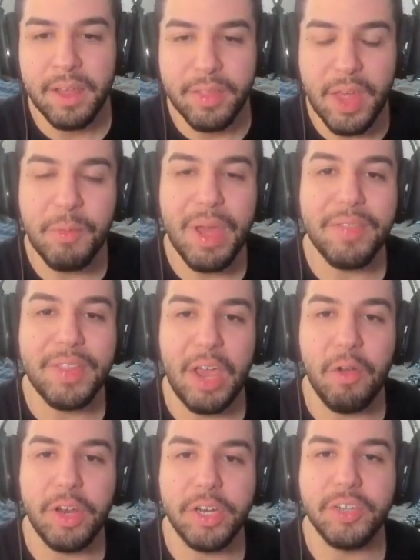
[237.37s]
Then we have the
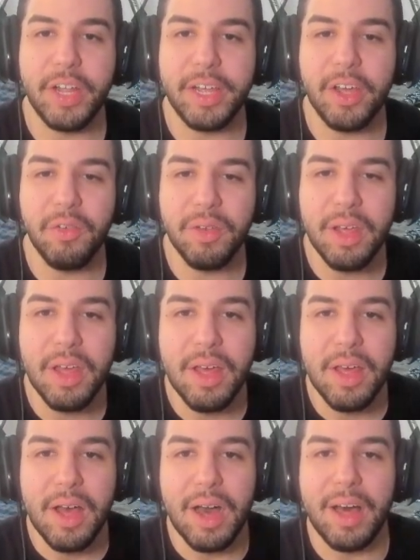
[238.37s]
Erudition Light Cone,
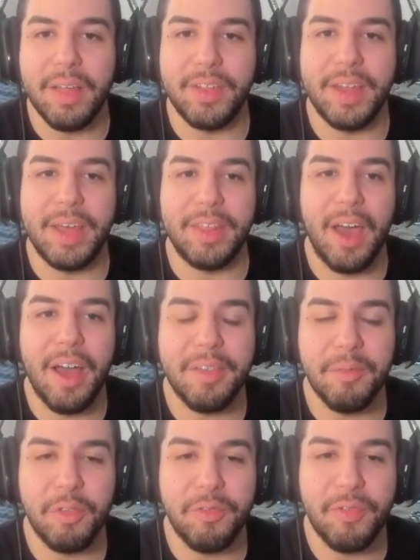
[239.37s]
the day the
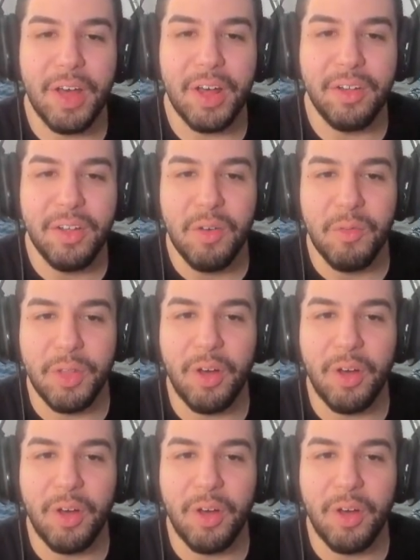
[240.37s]
cosmos fell, with